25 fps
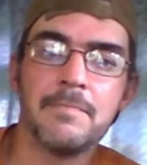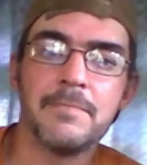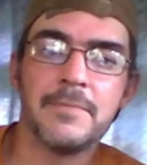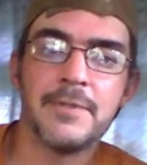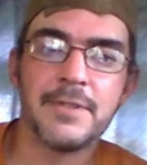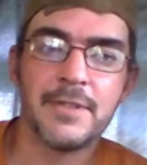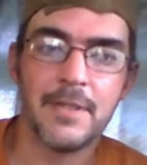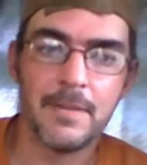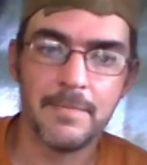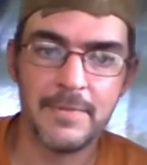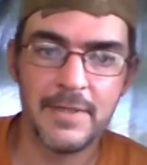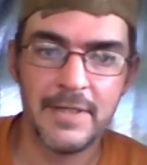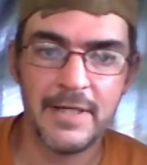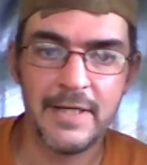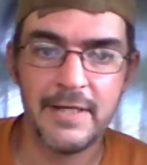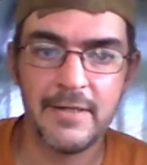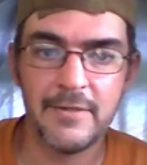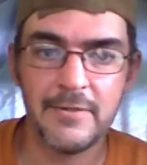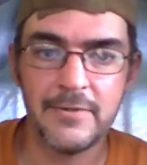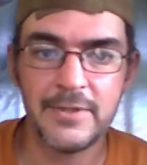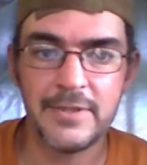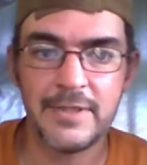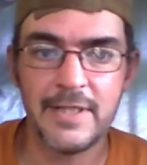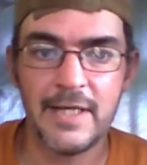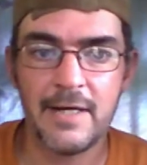Something
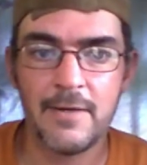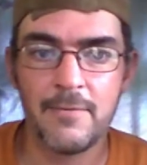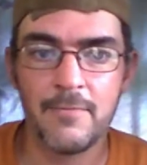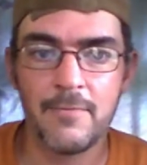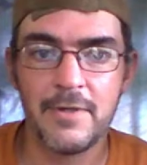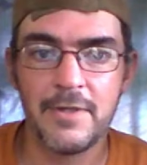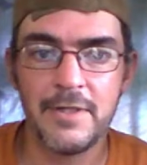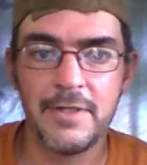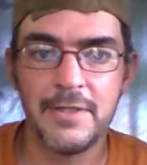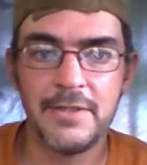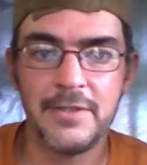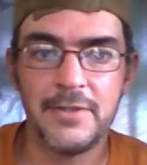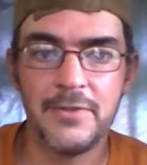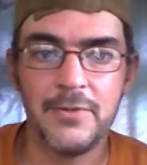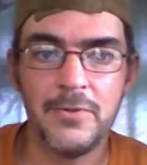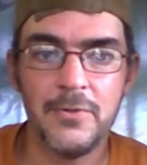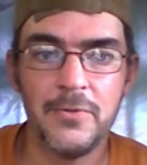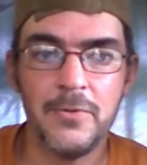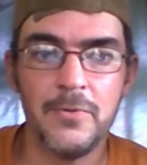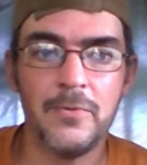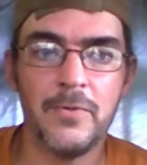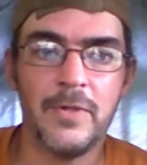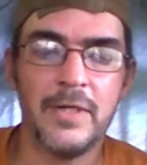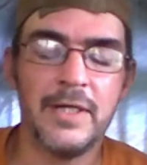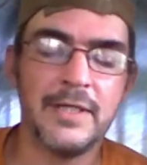else that I want to
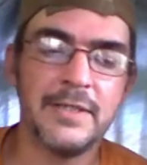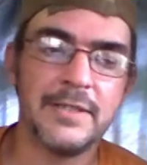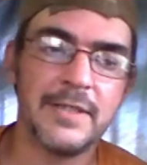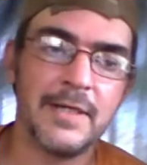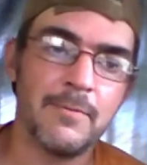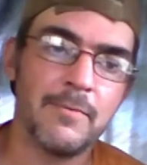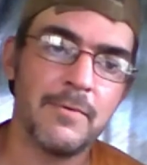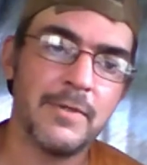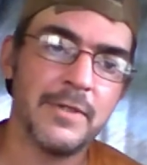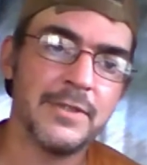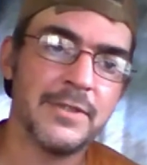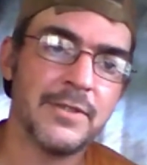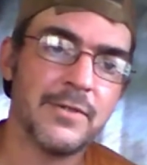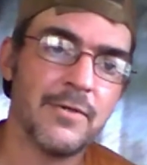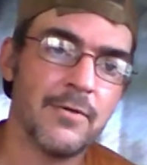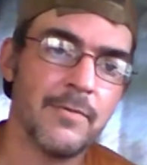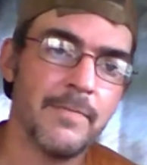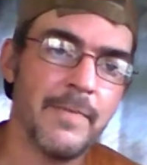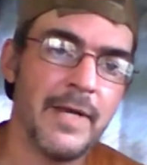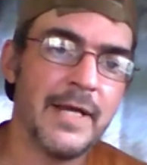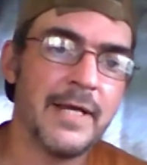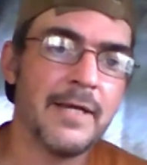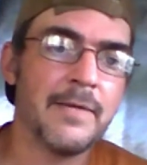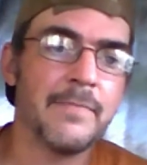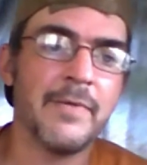do is I want to start
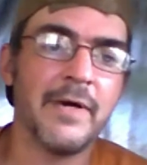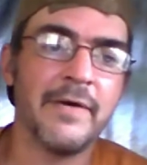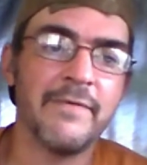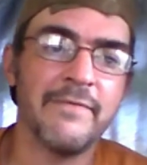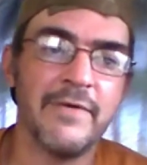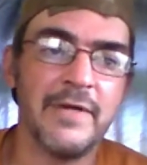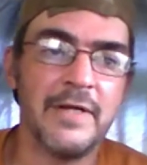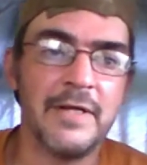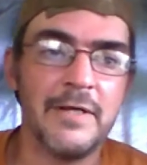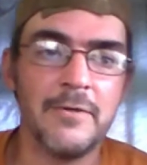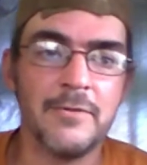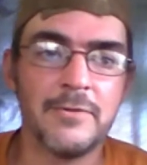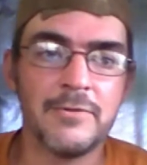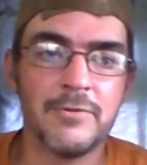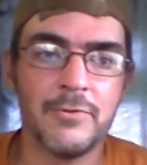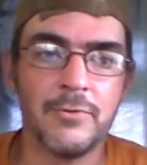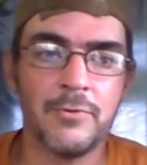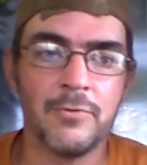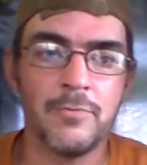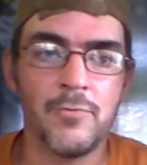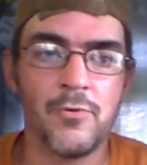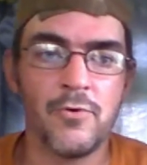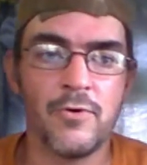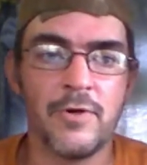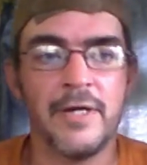making my videos a
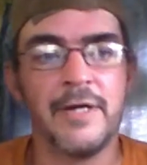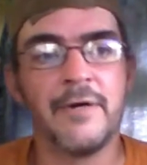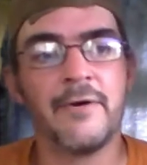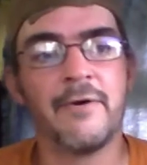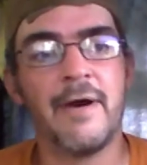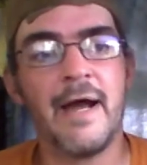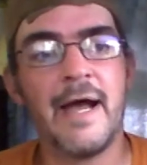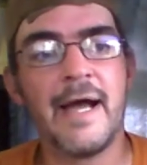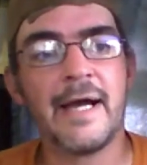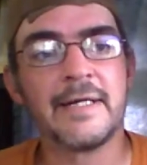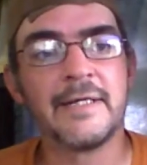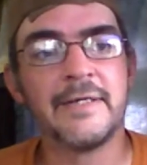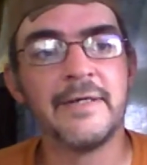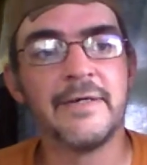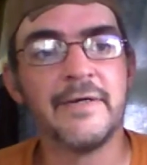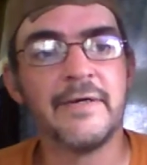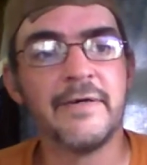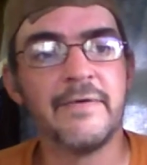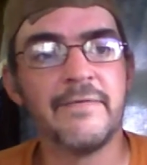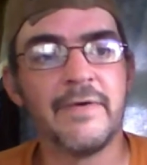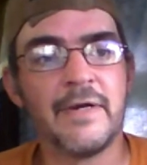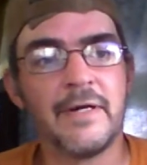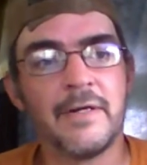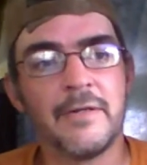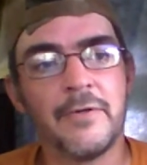little more
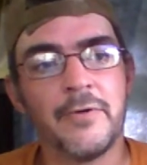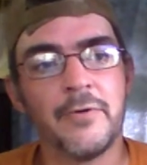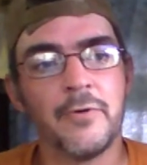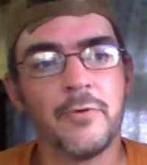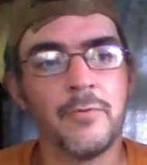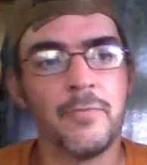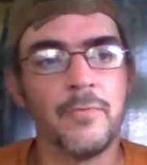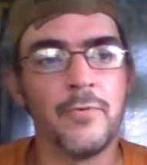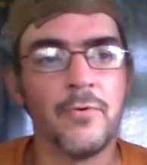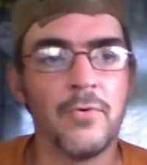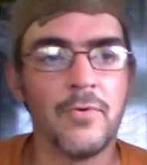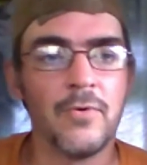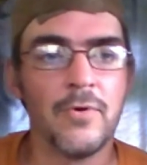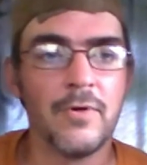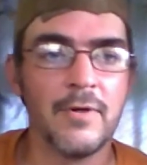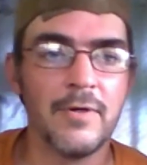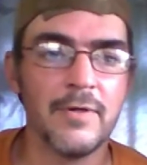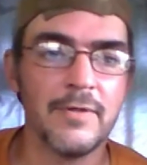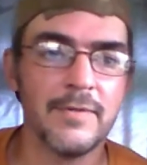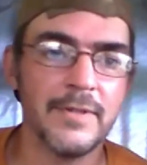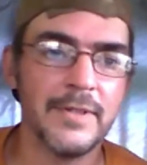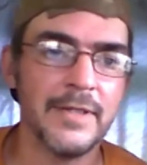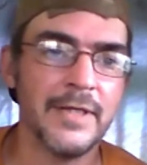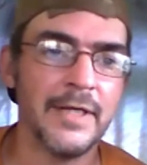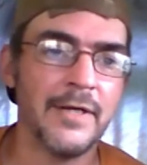interactive and a little
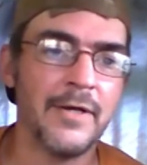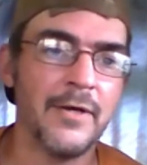more,